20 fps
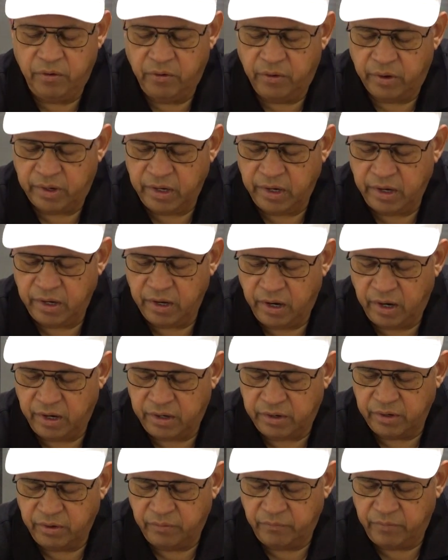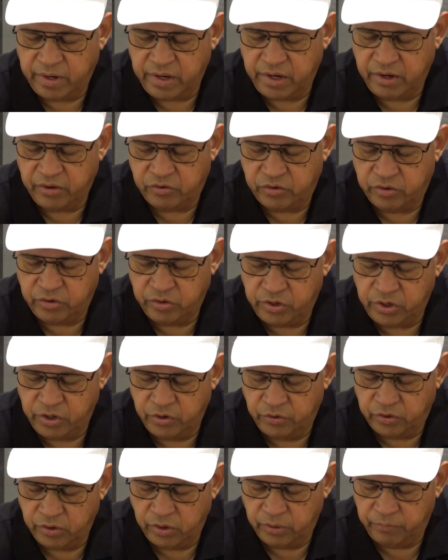looking at various
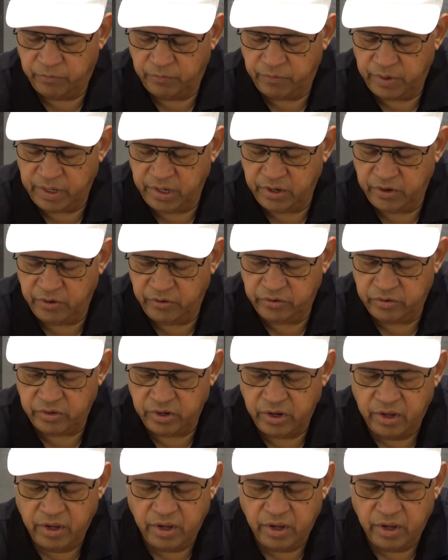YouTube videos,